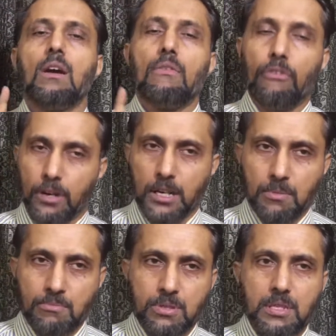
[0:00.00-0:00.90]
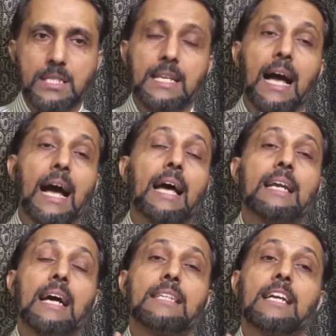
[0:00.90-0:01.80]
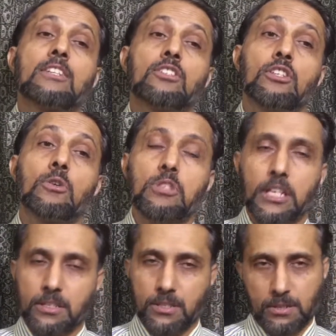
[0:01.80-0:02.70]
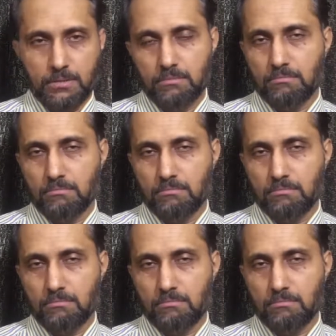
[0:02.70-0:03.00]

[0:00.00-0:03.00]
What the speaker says: firms, and other institutions.